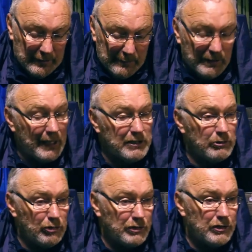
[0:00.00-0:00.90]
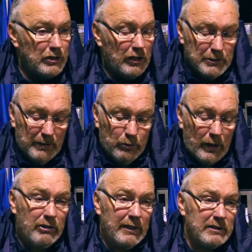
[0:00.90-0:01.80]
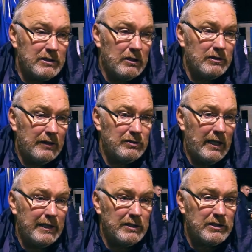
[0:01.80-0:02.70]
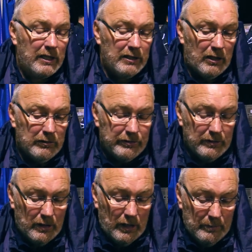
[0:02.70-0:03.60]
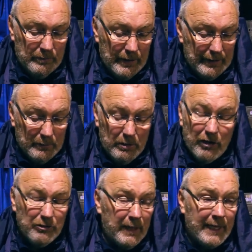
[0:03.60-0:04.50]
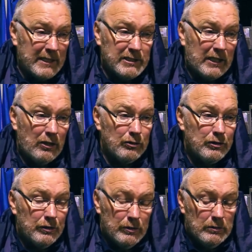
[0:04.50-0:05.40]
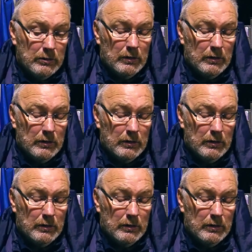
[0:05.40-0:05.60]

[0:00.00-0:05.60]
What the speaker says: come and collect some crosses tonight. He's made one great save late in the second half. Apart from that, he hasn't had a lot to do.